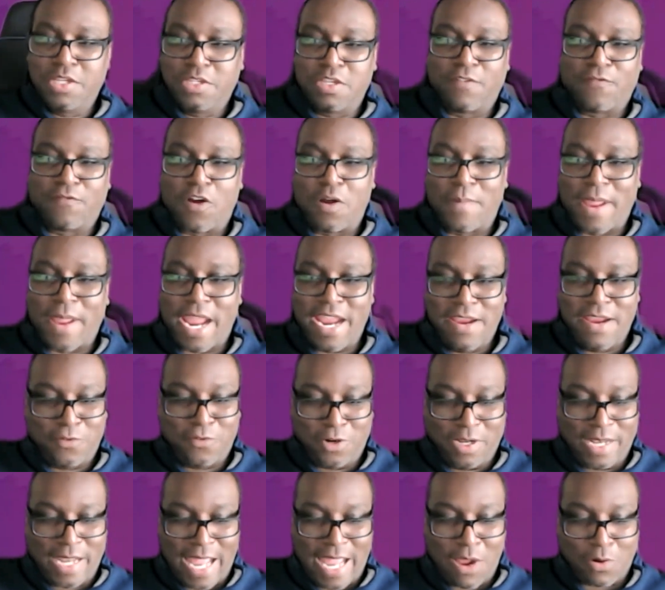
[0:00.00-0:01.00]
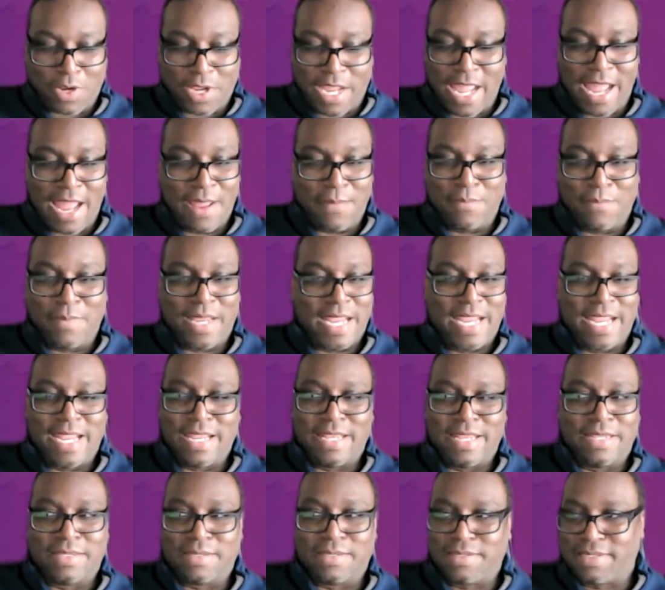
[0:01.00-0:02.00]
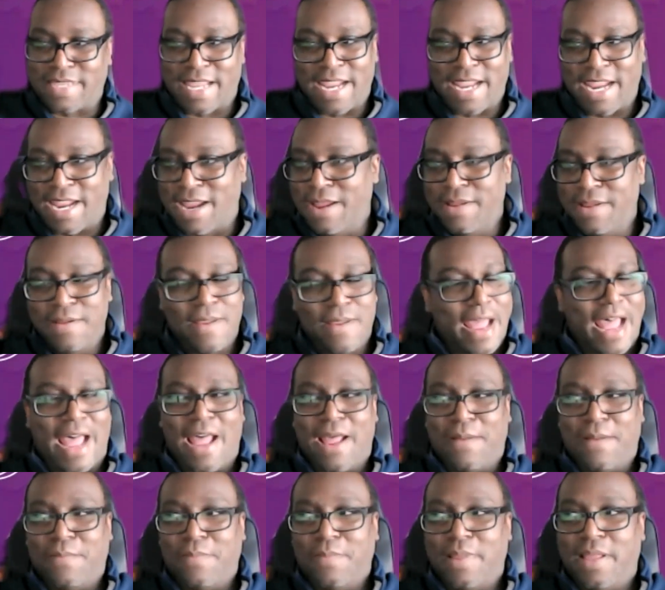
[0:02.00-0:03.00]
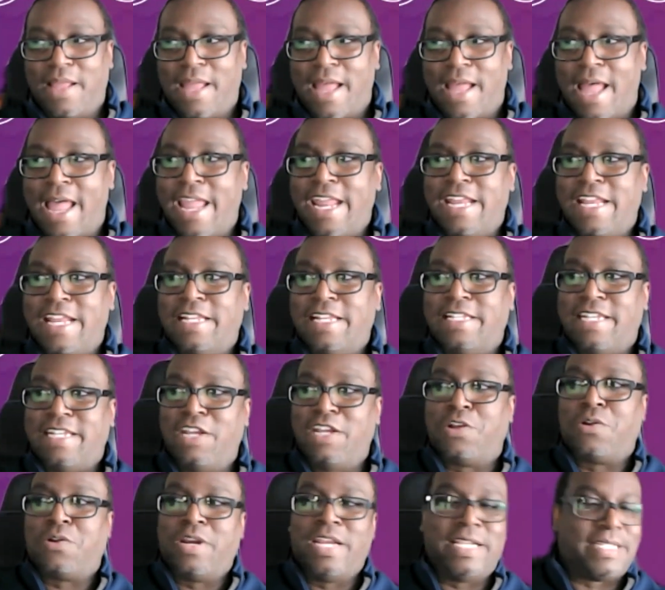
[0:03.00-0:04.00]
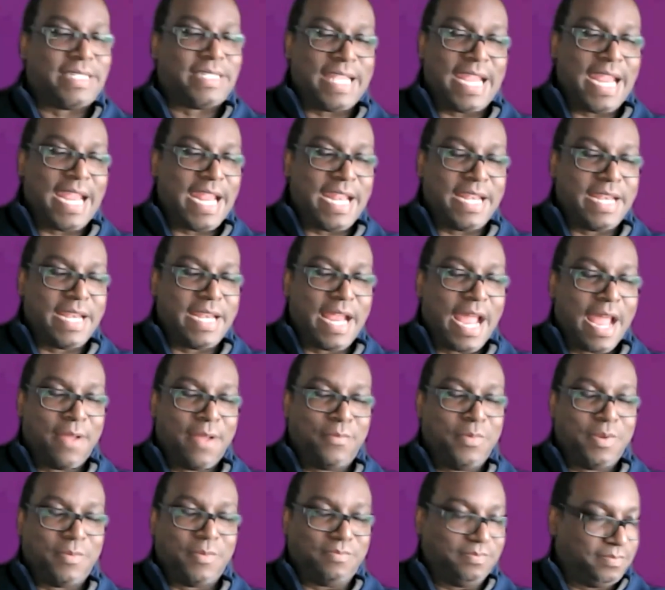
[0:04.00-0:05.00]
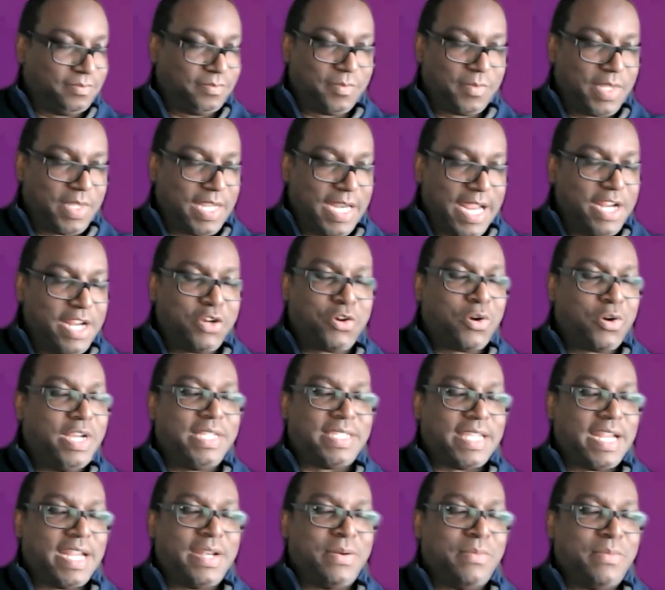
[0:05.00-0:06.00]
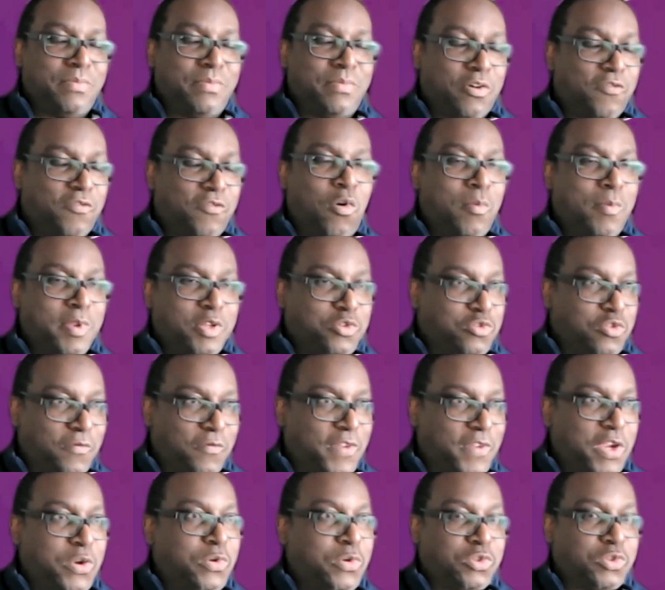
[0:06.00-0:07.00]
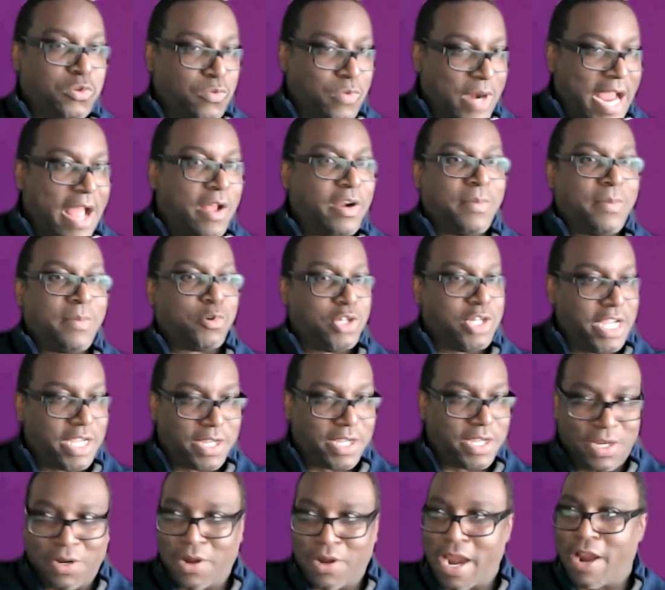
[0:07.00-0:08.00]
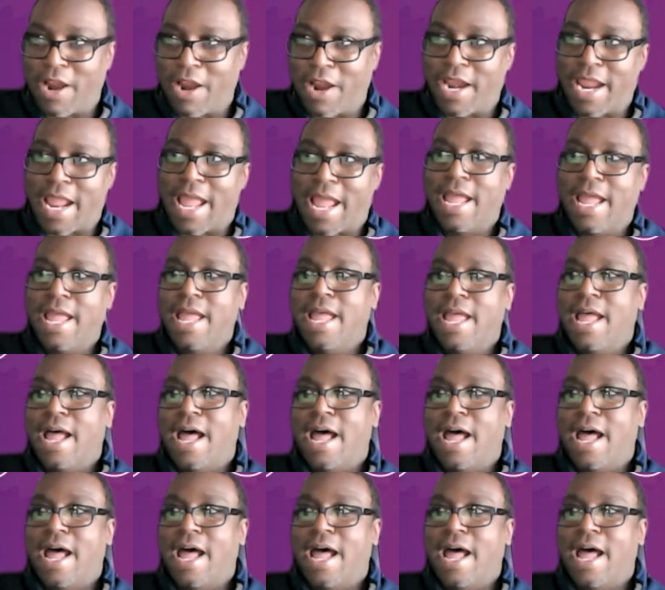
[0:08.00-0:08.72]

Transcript: So if our behavioral outcome is, say, a decrease in, increase in performance reviews around a particular area,